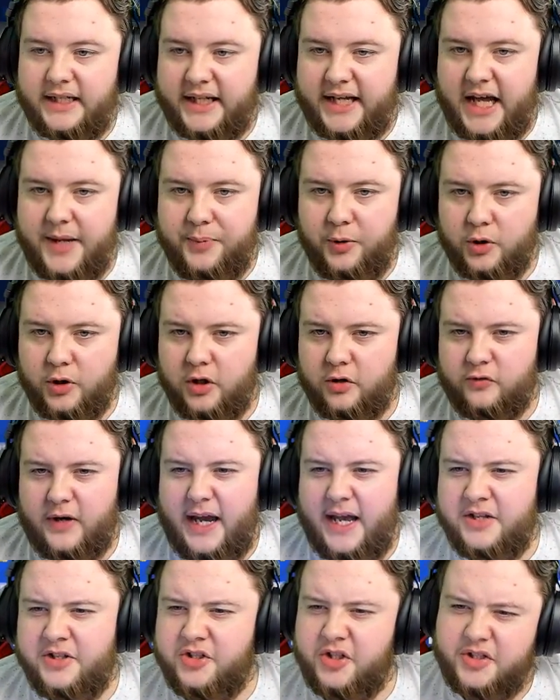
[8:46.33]
keep all of the
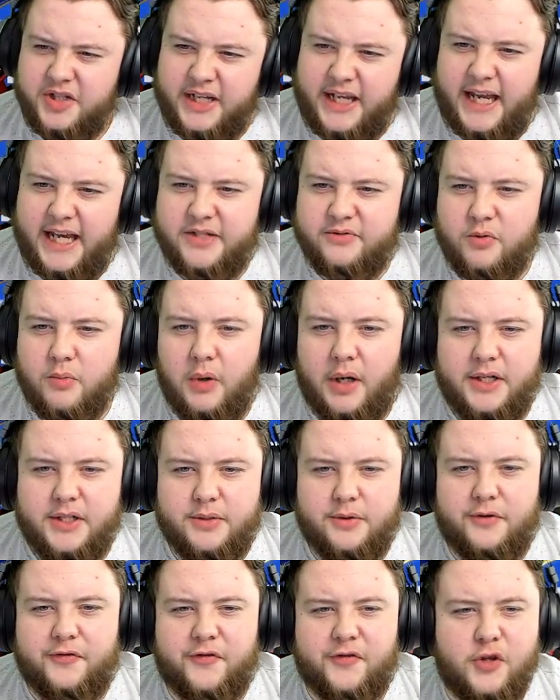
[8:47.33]
rares just in case we might
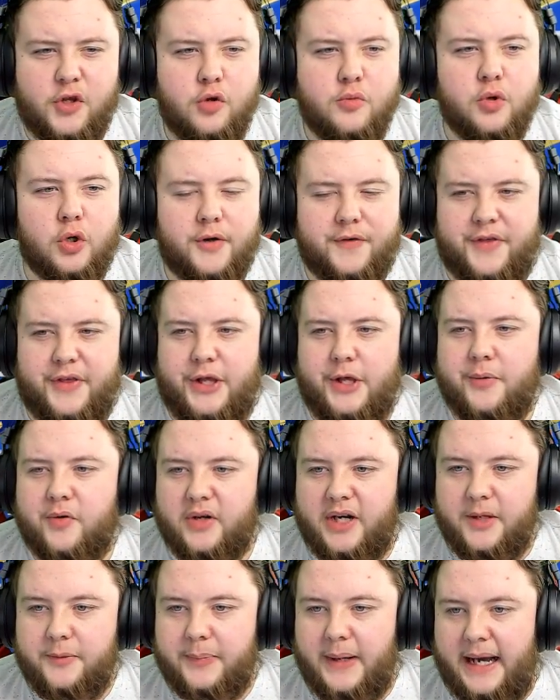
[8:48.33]
do a few more of the
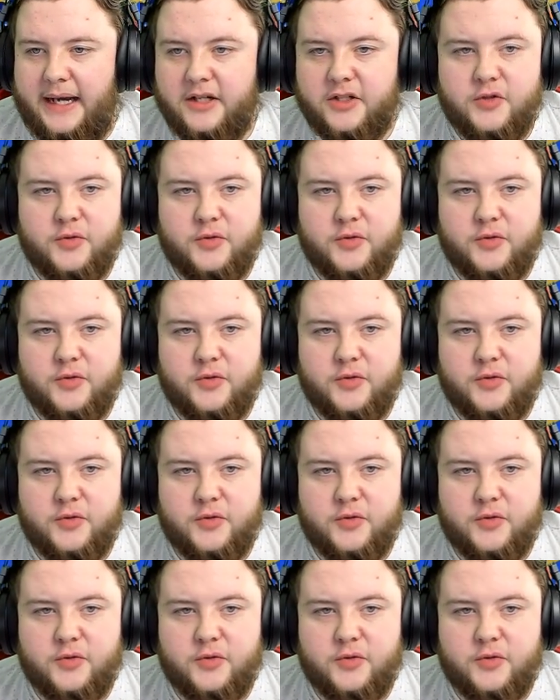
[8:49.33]
upgrade packs.